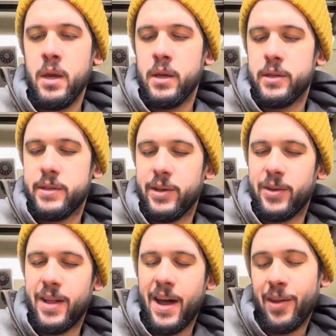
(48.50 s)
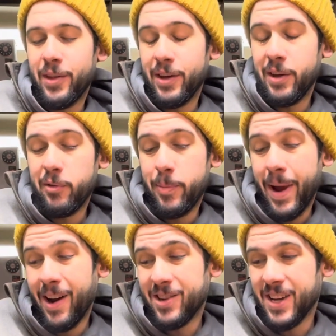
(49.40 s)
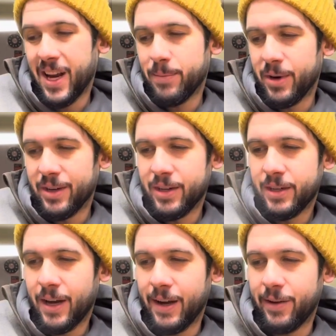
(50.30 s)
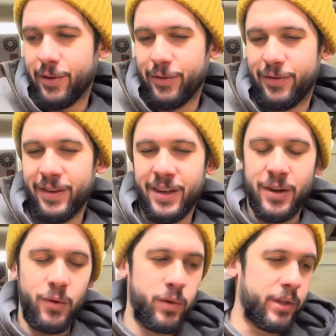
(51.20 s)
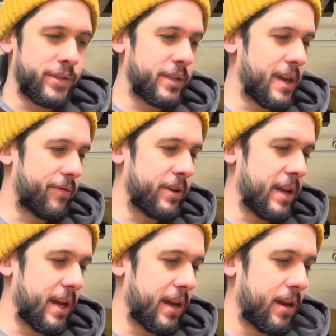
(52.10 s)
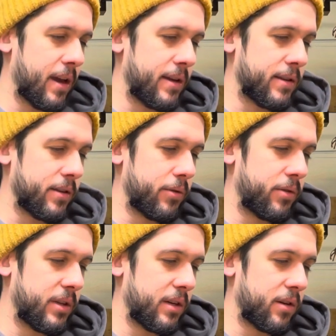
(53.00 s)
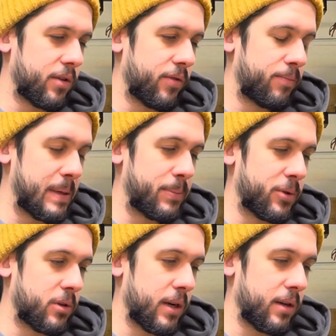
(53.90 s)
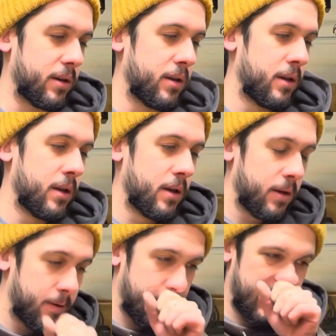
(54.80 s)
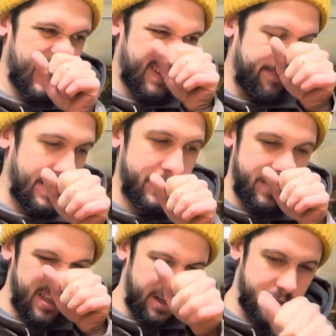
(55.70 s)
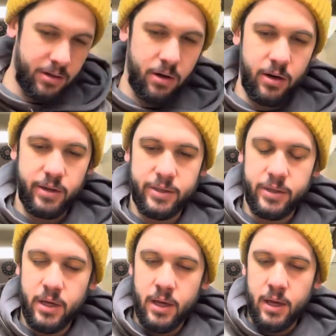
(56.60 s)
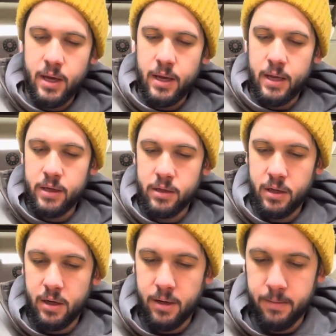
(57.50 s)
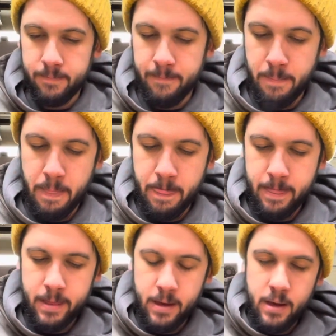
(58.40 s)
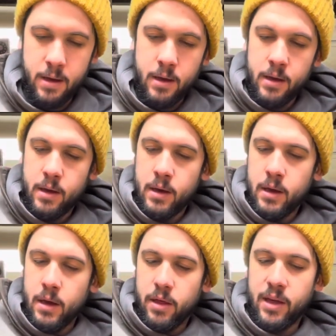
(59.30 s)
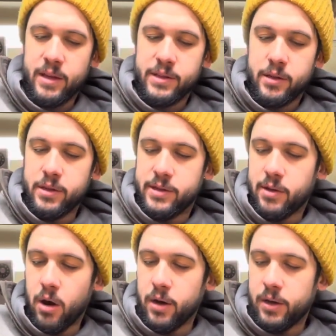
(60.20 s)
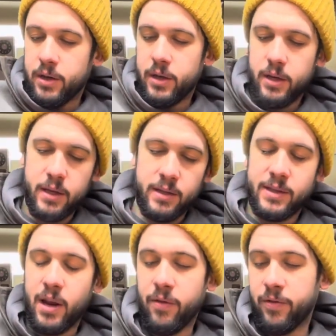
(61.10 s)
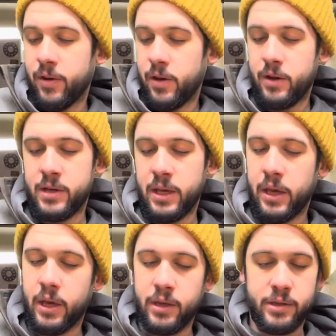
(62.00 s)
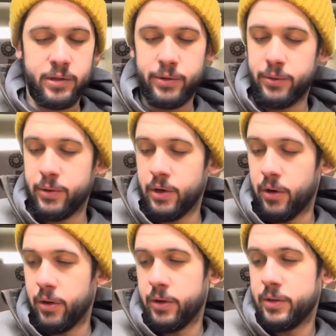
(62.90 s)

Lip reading: So a lot of the repairs on them are kind of what you'll see every day as a luthier, people trying to mess with their guitars. And I think it's a good start instead of digging into,